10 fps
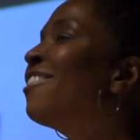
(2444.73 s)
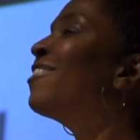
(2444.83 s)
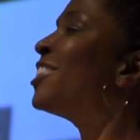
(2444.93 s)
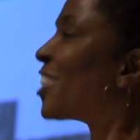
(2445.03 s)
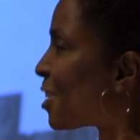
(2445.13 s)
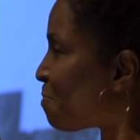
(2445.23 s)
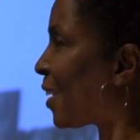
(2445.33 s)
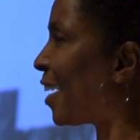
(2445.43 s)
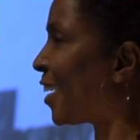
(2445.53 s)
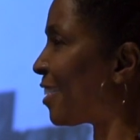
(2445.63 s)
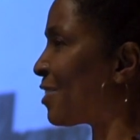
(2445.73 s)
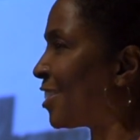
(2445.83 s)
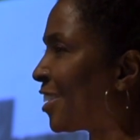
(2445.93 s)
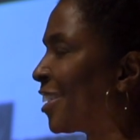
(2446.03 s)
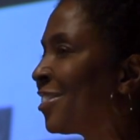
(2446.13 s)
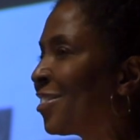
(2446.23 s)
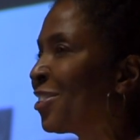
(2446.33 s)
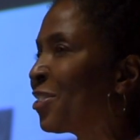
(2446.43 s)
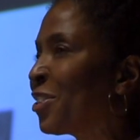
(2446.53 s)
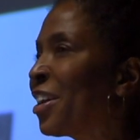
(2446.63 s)
Which I complied. I mean, you know,
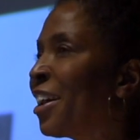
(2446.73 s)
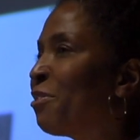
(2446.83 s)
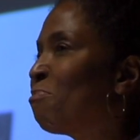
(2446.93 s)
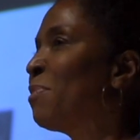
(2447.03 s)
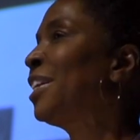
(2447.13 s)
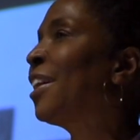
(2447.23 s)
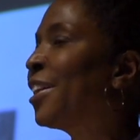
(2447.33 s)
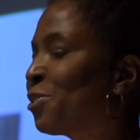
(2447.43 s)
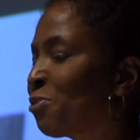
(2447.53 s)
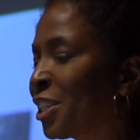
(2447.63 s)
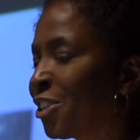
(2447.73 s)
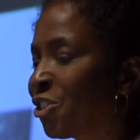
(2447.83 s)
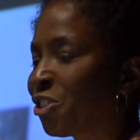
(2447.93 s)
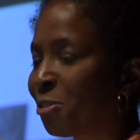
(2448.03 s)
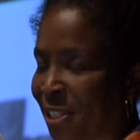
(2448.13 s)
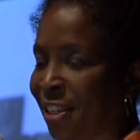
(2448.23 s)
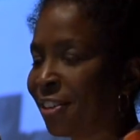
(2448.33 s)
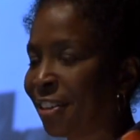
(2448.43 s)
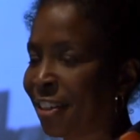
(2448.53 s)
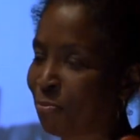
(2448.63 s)
many kinds of relationships that
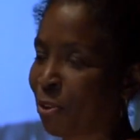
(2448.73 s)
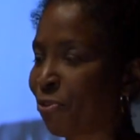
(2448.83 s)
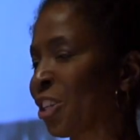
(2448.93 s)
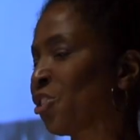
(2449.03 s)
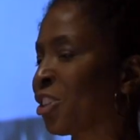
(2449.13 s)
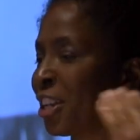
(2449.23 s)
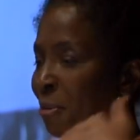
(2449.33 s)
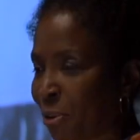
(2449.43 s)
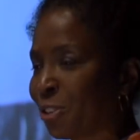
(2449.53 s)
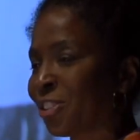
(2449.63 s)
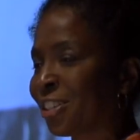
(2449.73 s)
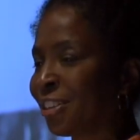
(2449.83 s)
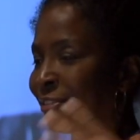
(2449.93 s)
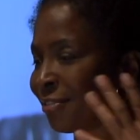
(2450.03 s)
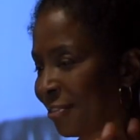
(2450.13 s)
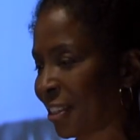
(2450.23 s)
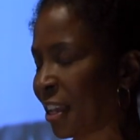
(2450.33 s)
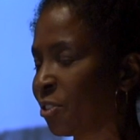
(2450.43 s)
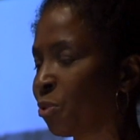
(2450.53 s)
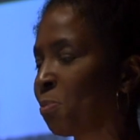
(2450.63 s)
are like professional and personal,
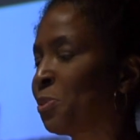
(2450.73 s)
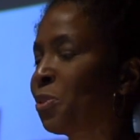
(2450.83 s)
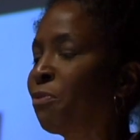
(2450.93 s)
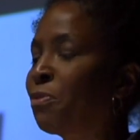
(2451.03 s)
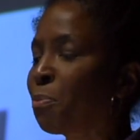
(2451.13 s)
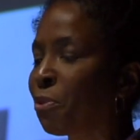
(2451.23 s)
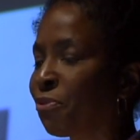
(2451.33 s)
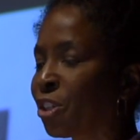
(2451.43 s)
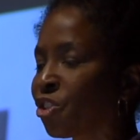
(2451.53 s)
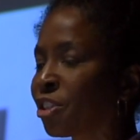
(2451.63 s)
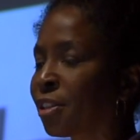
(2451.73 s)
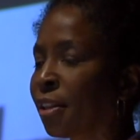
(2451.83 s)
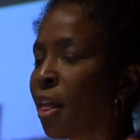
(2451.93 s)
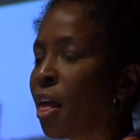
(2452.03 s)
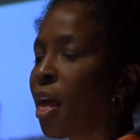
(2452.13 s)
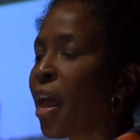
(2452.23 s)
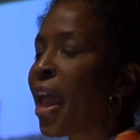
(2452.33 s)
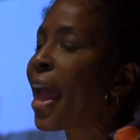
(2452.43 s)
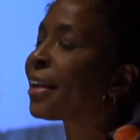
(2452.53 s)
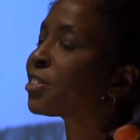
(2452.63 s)
and to observe the professional.
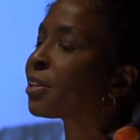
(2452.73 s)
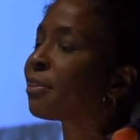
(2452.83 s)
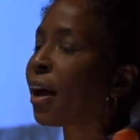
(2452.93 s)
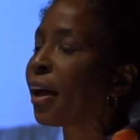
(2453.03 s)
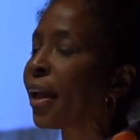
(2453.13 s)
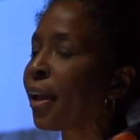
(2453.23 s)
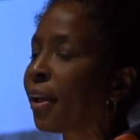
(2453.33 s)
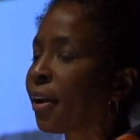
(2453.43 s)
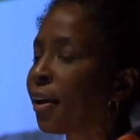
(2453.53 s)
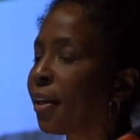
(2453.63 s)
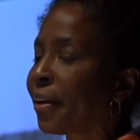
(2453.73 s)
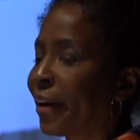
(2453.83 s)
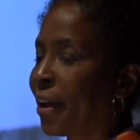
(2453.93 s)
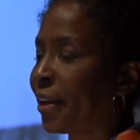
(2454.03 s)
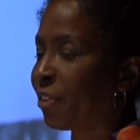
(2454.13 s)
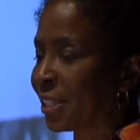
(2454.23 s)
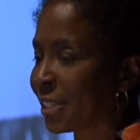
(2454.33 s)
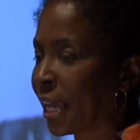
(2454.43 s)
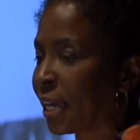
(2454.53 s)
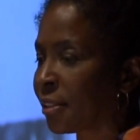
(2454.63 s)
And so I kind of had
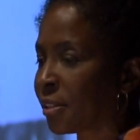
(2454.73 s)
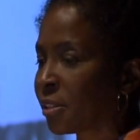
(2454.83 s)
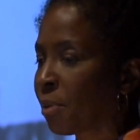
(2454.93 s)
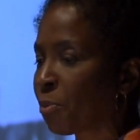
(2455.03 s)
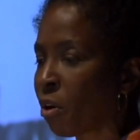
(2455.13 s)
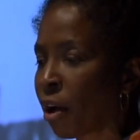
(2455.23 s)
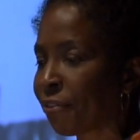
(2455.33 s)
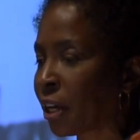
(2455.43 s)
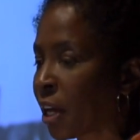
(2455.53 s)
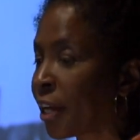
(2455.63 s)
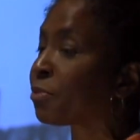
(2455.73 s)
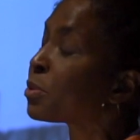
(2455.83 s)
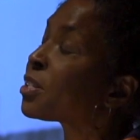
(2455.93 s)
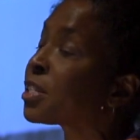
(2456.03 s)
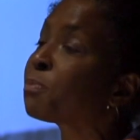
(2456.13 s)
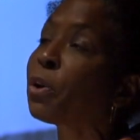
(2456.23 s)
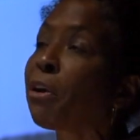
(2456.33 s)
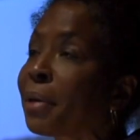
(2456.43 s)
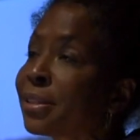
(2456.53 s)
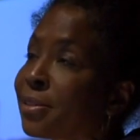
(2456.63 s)
taken the summer off and kind of was
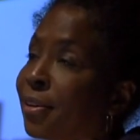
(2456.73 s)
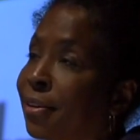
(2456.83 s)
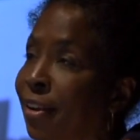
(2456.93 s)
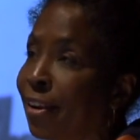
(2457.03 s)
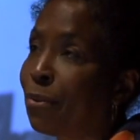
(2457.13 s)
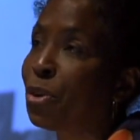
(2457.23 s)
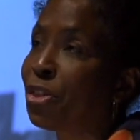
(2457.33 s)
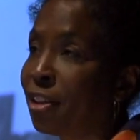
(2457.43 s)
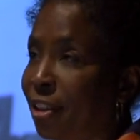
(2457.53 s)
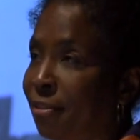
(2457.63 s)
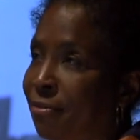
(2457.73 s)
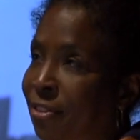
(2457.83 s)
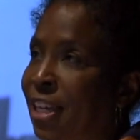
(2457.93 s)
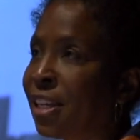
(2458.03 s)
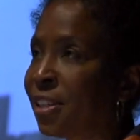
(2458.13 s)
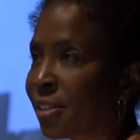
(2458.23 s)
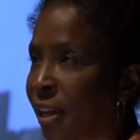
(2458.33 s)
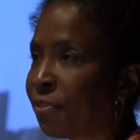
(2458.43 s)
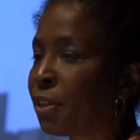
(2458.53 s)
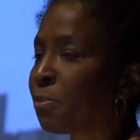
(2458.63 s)
experimenting with these
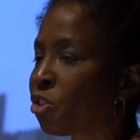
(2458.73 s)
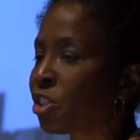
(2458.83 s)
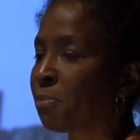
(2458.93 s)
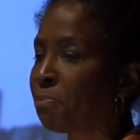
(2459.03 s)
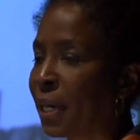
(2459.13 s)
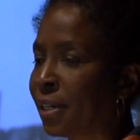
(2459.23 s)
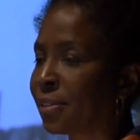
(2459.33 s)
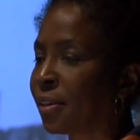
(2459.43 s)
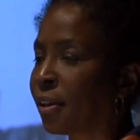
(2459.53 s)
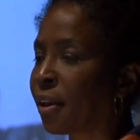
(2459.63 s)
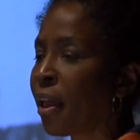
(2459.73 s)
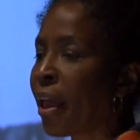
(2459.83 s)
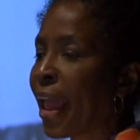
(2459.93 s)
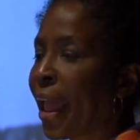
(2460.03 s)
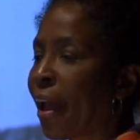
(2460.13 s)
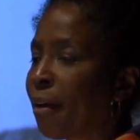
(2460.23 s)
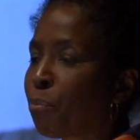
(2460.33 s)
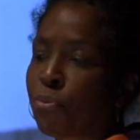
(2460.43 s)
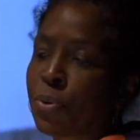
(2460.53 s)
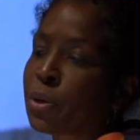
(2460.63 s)
kind of images and painting, and